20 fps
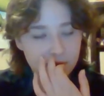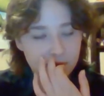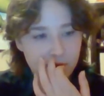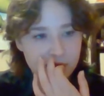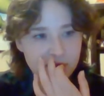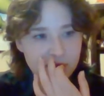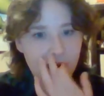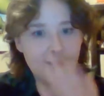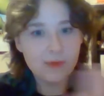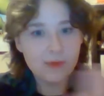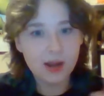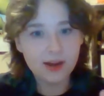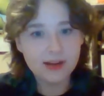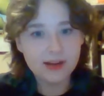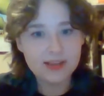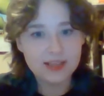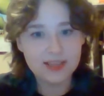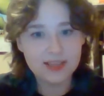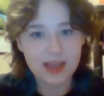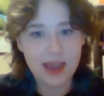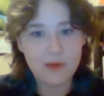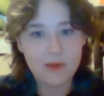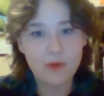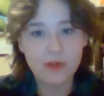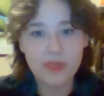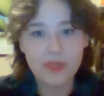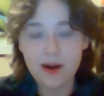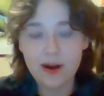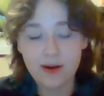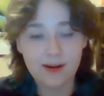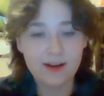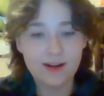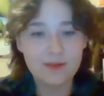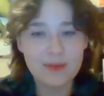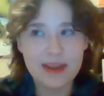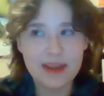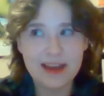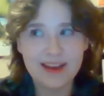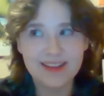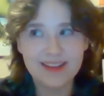which I'm not going to say what they are
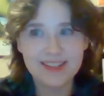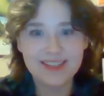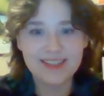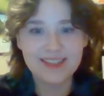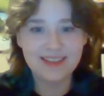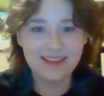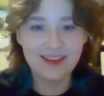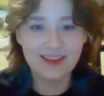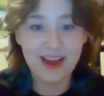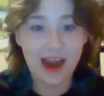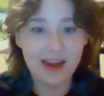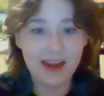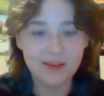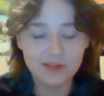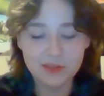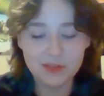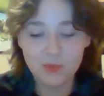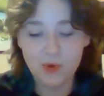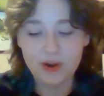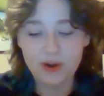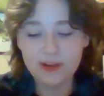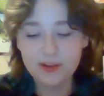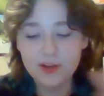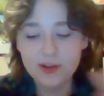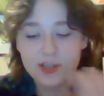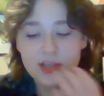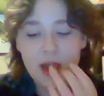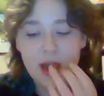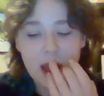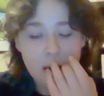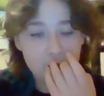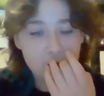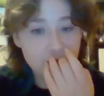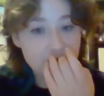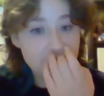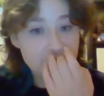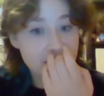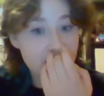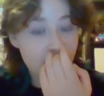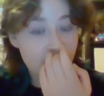because kind of spoilers, but
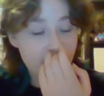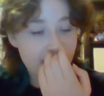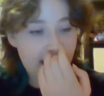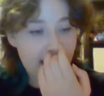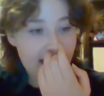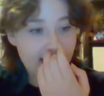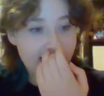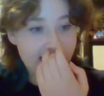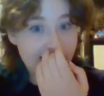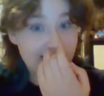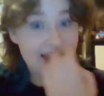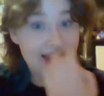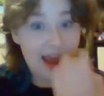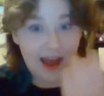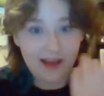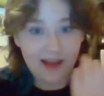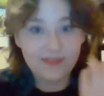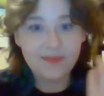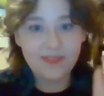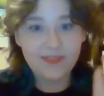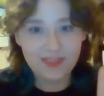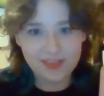just know that, yeah,